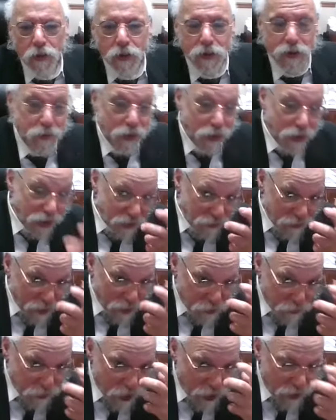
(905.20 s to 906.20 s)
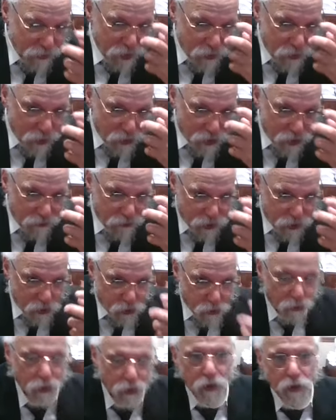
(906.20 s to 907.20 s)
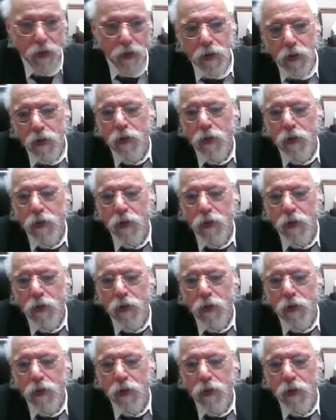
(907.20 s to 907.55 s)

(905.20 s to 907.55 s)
This makes your Chaim's question even stronger.